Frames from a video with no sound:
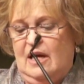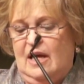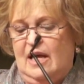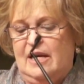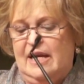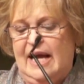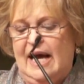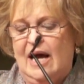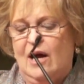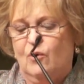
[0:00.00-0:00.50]

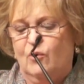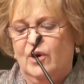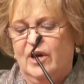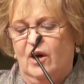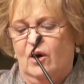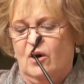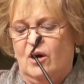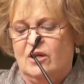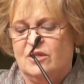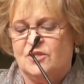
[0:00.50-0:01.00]
And now
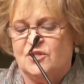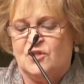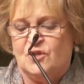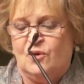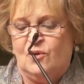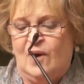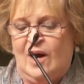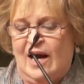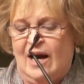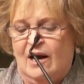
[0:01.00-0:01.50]
we
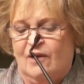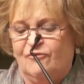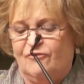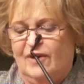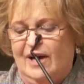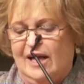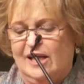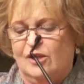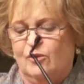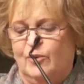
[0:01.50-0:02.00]
also are
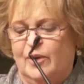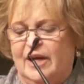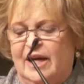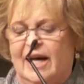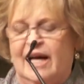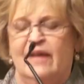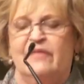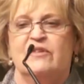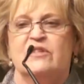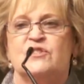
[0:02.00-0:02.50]
following
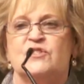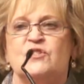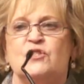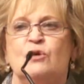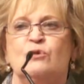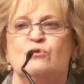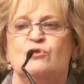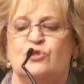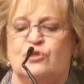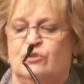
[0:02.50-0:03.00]
on the
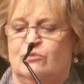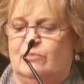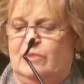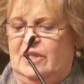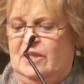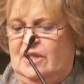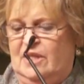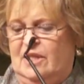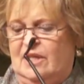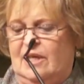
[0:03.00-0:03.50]
social
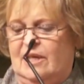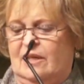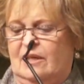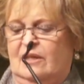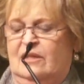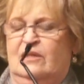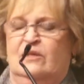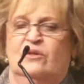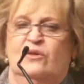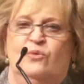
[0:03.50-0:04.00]
media.
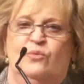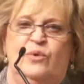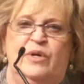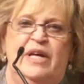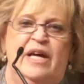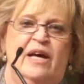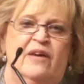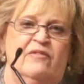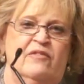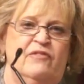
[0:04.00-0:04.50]

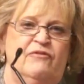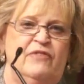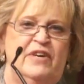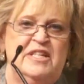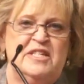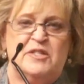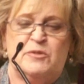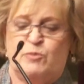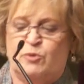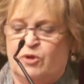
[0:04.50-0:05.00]
We have a
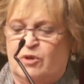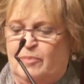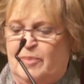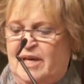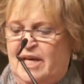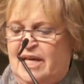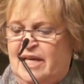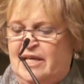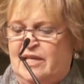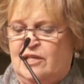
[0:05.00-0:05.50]
Facebook
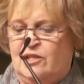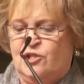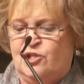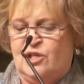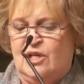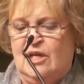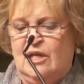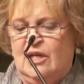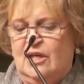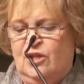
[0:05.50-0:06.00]

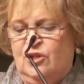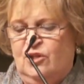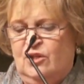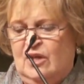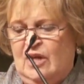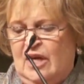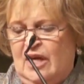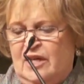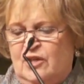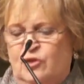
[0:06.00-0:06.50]
page,
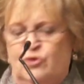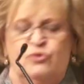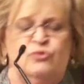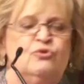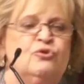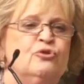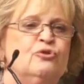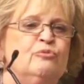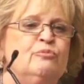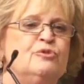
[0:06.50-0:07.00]
a
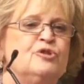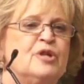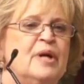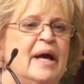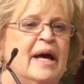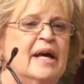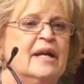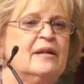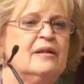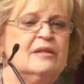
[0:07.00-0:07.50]
YouTube
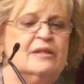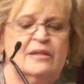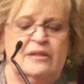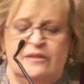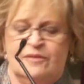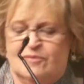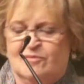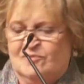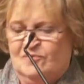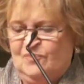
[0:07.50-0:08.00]

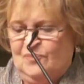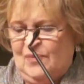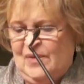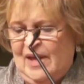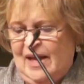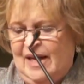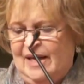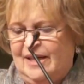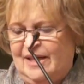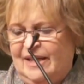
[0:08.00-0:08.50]
channel,
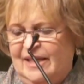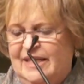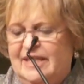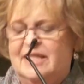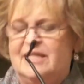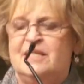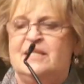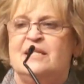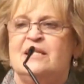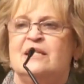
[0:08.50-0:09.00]
and an
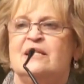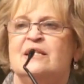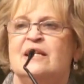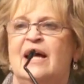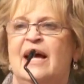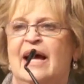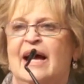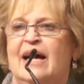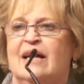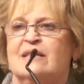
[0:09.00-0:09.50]

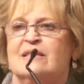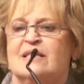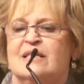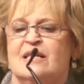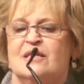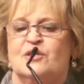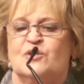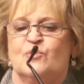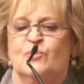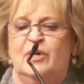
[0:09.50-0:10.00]

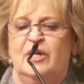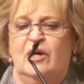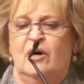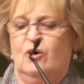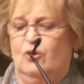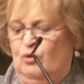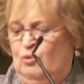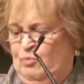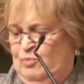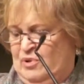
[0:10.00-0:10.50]
easy-to-access, we
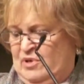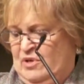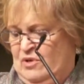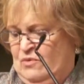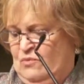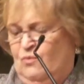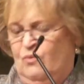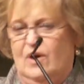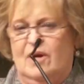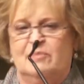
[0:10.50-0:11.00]
hope,
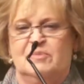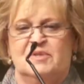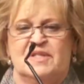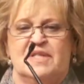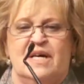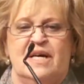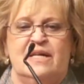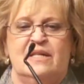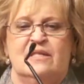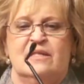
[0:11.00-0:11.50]

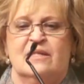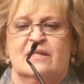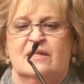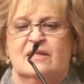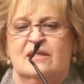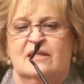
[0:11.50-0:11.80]
website.